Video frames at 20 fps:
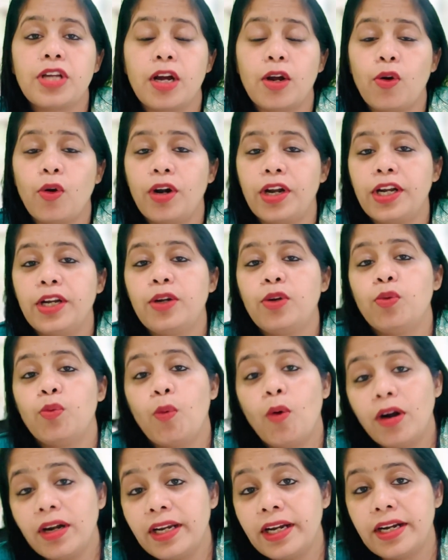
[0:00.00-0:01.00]
according to
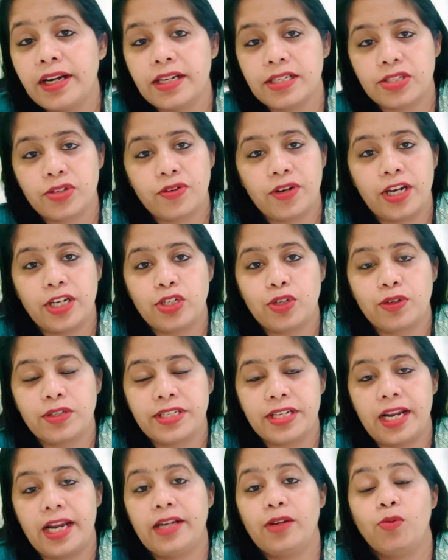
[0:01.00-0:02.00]
what industry I should
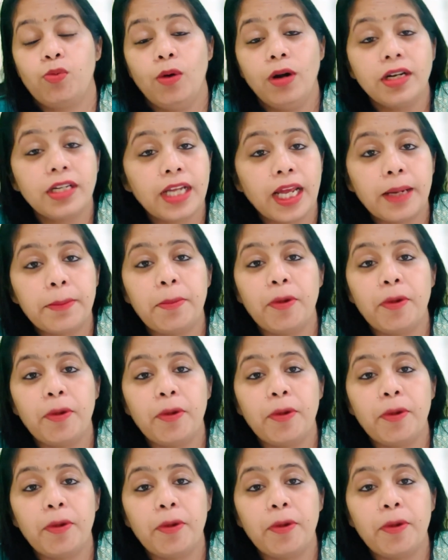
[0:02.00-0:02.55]
select what type